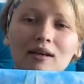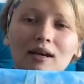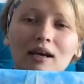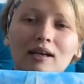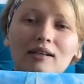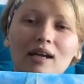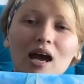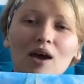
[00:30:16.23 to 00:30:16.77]

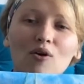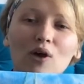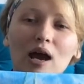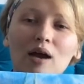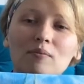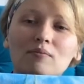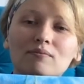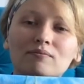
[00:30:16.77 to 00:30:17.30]
And now
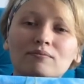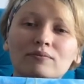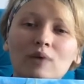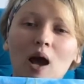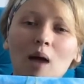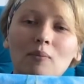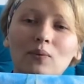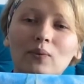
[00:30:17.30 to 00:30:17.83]
I'm
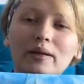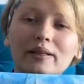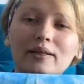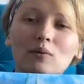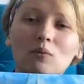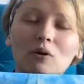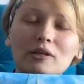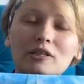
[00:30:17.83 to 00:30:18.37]
I'm really
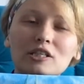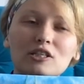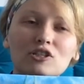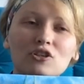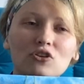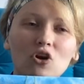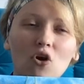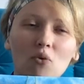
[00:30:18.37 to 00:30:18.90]
wanting to
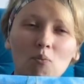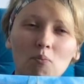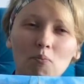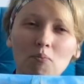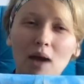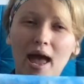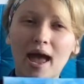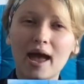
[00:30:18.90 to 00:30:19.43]
go
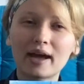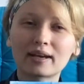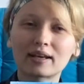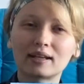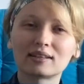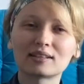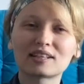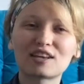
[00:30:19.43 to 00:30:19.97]
back
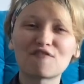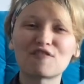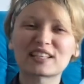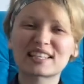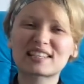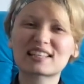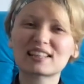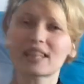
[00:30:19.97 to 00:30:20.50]
and give a
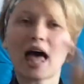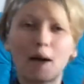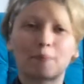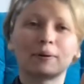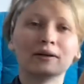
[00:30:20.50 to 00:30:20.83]
slap